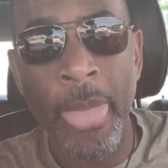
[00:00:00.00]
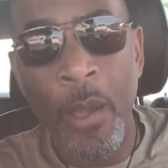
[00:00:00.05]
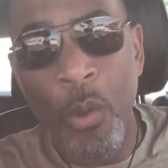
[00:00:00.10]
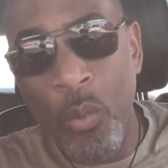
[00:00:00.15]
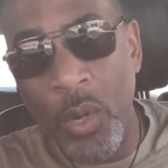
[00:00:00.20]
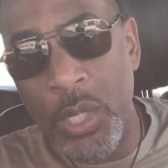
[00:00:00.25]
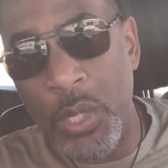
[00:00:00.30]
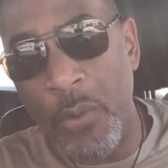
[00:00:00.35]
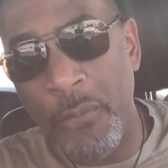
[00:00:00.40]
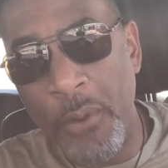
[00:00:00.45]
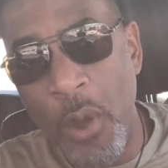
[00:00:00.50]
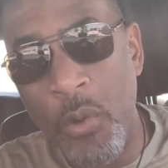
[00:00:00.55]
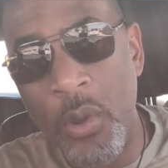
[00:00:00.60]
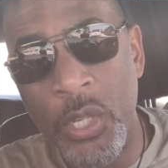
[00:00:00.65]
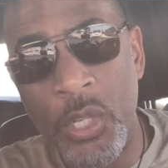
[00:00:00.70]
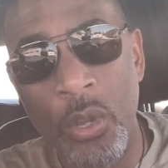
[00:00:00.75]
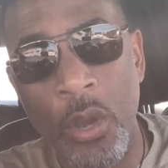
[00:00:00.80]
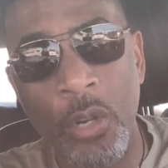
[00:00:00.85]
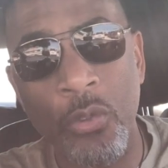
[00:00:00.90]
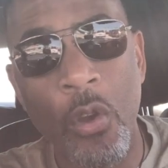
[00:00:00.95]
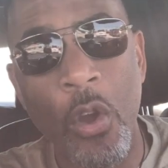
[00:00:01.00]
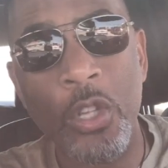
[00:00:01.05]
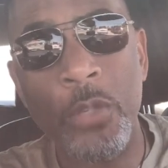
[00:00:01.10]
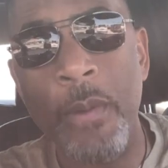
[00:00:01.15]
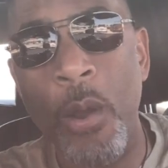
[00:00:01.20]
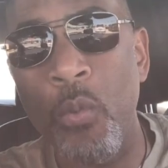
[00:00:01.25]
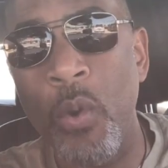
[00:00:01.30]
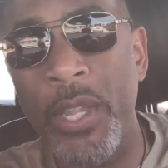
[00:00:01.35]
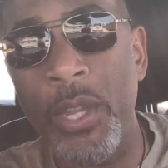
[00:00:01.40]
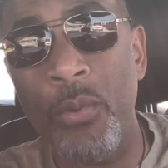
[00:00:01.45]
What you focus on grows.
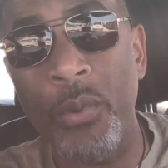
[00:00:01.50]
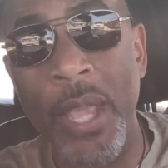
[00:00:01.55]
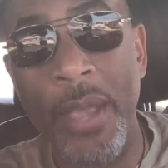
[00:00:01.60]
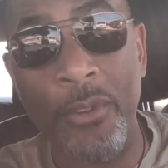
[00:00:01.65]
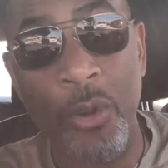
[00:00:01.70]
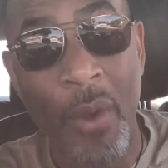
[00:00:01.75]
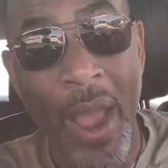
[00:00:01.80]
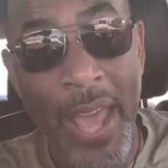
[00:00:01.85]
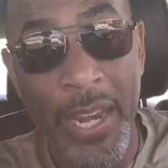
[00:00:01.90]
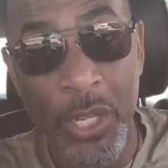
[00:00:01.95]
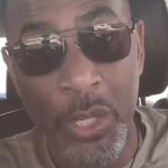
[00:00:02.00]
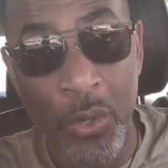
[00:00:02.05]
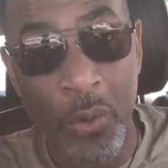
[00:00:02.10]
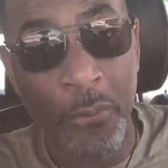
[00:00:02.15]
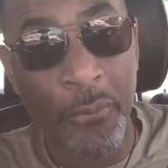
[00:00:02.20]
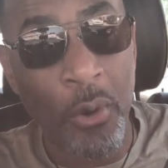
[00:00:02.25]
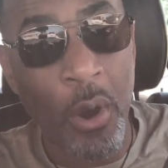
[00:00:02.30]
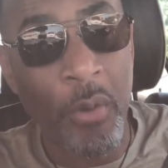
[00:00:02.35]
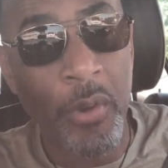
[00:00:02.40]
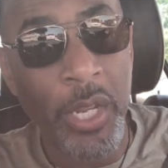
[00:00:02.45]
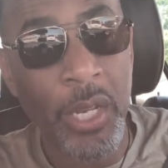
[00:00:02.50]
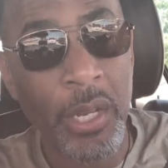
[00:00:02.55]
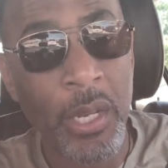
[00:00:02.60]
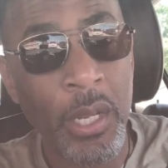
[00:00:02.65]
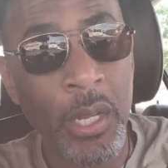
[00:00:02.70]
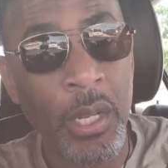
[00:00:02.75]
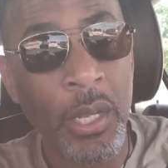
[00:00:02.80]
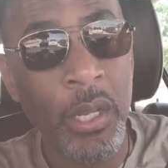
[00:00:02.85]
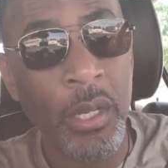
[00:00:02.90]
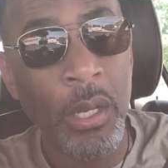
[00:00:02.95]
But when you give gratitude for it,
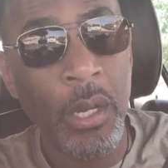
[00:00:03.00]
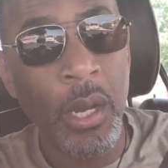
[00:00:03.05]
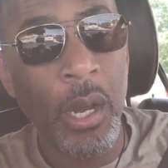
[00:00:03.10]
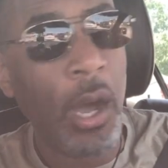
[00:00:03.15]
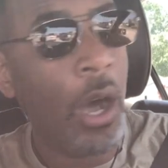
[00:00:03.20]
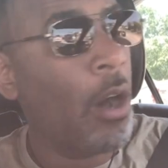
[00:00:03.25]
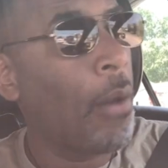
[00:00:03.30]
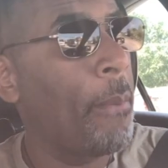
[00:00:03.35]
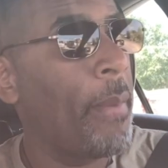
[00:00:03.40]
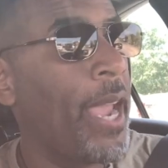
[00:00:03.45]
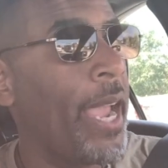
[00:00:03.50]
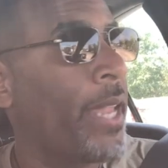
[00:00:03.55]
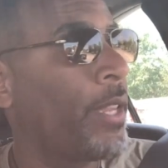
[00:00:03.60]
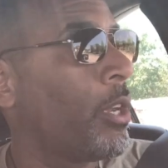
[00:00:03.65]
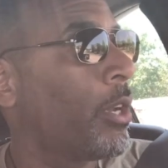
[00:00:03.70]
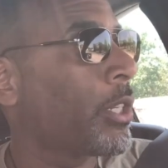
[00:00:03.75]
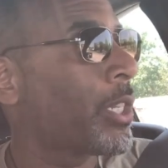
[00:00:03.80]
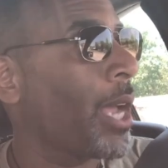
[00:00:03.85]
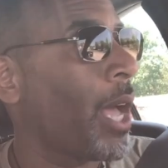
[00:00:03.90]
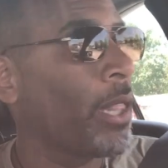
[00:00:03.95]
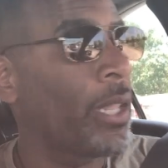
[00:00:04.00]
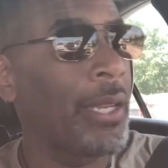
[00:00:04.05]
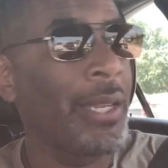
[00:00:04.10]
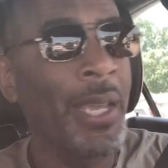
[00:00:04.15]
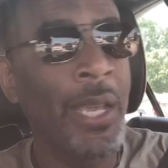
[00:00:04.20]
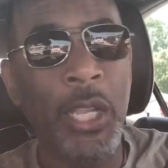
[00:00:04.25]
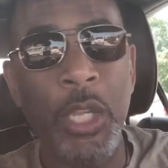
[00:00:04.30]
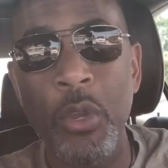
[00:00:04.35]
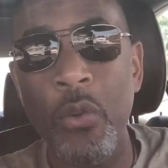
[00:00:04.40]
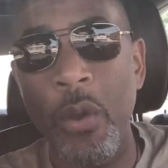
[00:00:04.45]
oh man, you're telling,
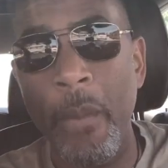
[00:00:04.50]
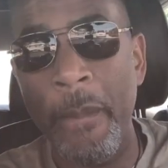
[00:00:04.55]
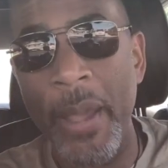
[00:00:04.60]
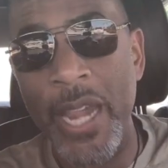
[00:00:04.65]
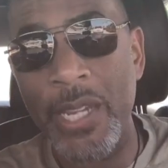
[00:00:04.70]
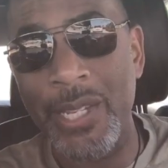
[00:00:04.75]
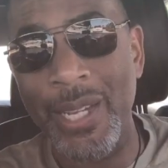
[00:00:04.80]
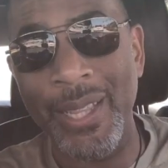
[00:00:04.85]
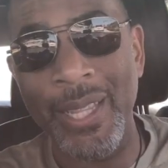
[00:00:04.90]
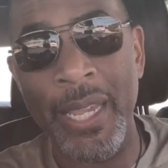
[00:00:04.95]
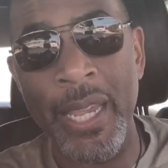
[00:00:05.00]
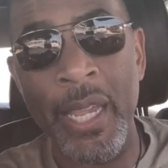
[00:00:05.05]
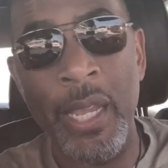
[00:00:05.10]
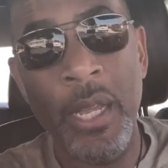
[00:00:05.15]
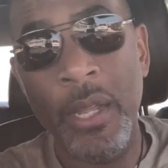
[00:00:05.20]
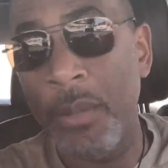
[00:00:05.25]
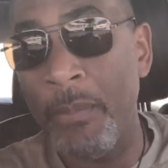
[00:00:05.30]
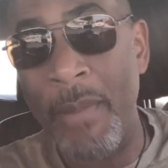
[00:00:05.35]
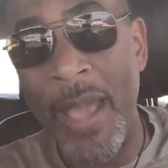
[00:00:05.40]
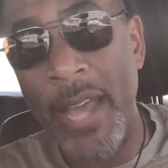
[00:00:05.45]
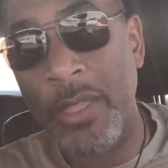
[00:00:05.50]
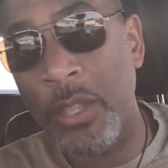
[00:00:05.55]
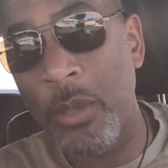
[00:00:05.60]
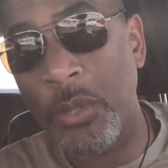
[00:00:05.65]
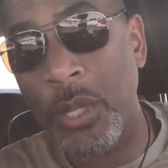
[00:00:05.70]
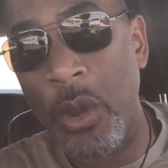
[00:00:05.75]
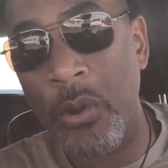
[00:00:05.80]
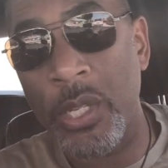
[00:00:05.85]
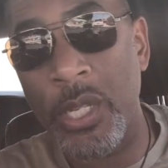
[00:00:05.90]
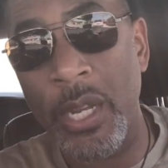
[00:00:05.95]
you are basically Matthew
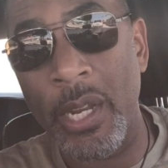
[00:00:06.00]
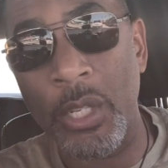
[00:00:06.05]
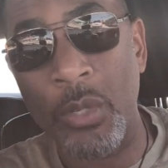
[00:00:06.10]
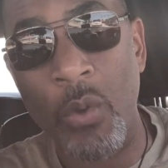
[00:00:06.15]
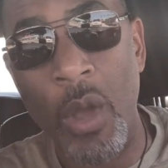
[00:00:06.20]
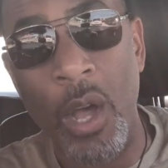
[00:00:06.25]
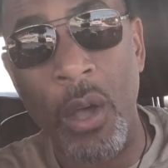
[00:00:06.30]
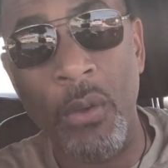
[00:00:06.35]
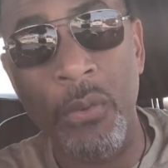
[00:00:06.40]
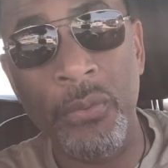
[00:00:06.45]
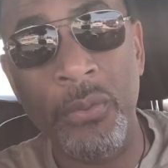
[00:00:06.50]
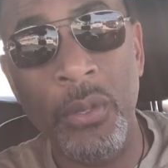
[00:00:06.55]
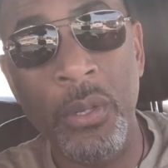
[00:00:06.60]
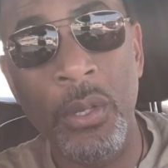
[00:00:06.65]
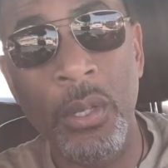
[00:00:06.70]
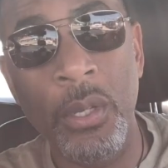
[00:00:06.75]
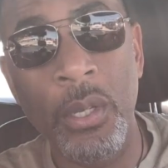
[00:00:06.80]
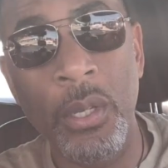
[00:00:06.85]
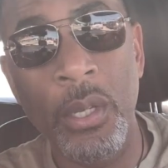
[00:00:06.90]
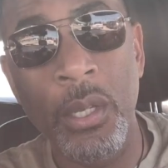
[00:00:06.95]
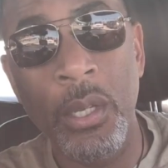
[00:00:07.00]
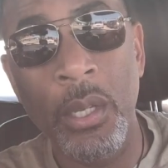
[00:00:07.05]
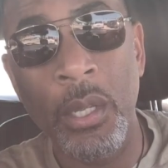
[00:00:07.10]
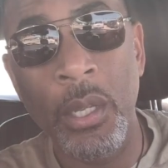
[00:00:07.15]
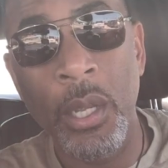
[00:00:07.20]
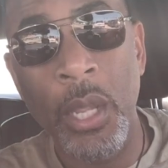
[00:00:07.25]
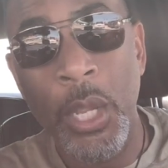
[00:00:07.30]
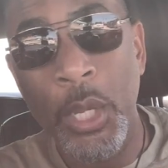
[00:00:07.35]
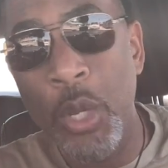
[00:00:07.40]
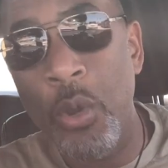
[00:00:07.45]
13 and 12.
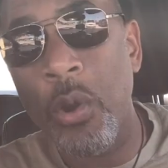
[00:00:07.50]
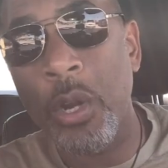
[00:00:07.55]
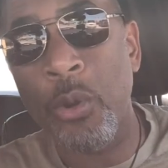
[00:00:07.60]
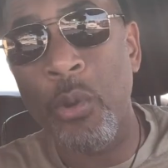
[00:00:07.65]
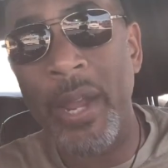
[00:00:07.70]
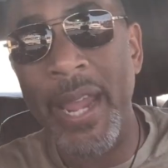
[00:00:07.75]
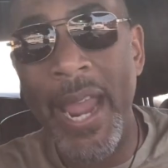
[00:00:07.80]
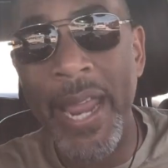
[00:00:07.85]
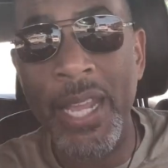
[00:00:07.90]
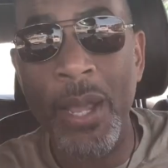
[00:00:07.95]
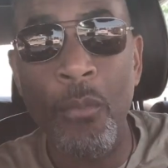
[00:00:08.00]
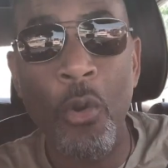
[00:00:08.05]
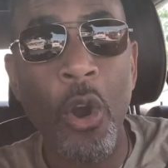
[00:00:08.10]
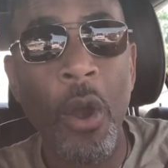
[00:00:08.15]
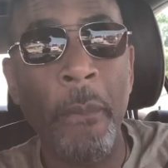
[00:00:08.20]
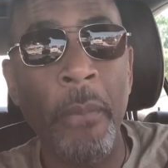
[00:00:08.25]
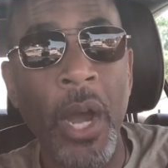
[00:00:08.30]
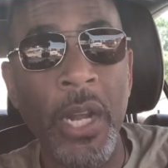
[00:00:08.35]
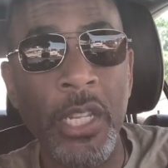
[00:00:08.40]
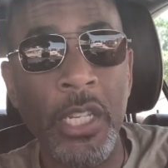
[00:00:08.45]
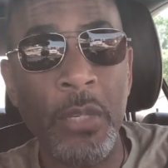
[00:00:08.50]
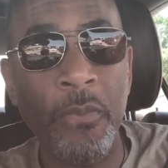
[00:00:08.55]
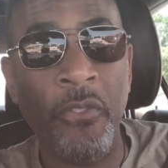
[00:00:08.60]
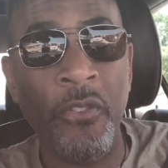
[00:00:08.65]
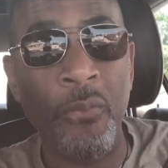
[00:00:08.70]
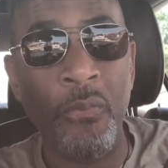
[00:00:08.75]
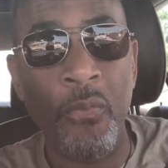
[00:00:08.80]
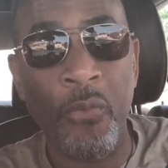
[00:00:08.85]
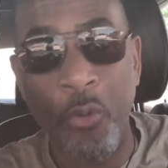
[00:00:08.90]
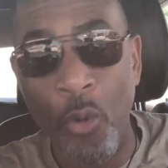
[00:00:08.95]
You are creating more abundance
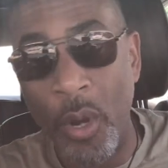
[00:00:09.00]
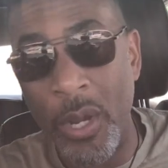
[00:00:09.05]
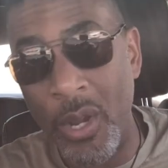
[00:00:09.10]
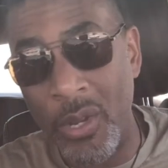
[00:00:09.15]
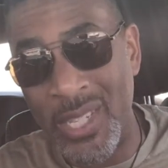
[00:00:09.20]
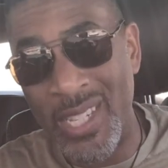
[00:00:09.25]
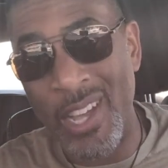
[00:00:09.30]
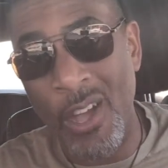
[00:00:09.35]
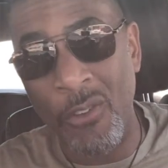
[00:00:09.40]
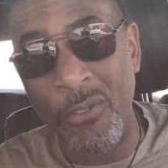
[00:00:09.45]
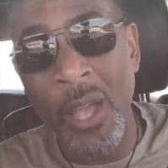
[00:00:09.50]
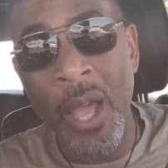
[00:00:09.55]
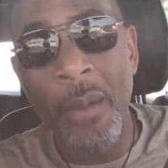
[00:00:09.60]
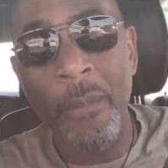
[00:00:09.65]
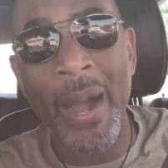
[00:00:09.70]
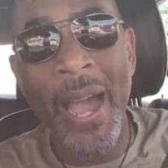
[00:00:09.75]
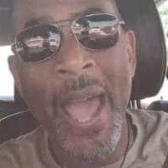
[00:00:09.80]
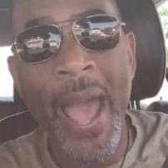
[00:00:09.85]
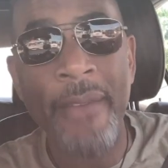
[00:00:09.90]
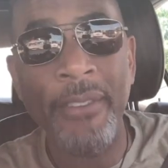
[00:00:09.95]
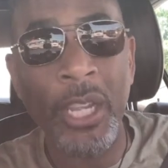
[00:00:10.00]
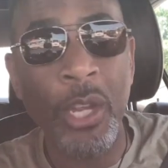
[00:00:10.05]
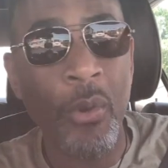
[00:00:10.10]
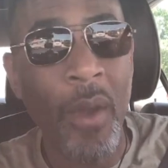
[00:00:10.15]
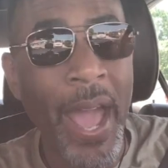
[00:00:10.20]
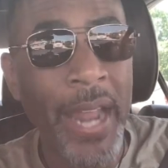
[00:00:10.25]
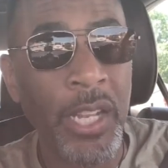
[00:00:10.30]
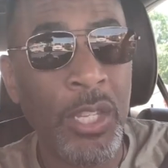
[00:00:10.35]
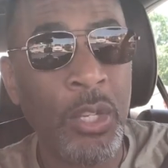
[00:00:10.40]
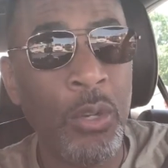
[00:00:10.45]
for yourself by having
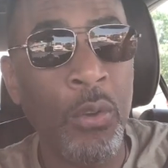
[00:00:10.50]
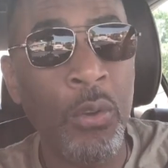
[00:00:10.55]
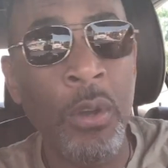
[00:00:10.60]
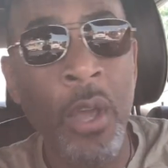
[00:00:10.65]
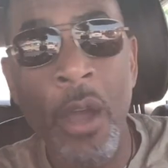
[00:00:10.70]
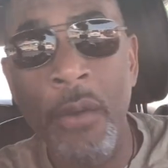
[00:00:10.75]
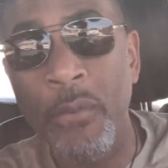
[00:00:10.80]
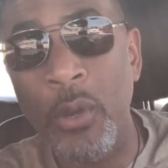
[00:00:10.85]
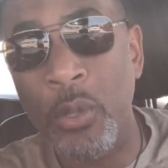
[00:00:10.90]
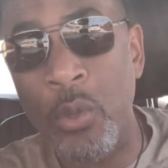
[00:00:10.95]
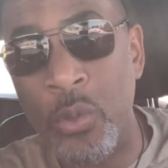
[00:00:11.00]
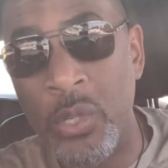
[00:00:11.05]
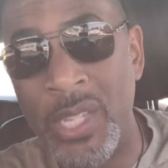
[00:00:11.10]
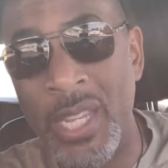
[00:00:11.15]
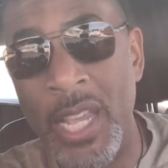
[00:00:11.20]
gratitude for those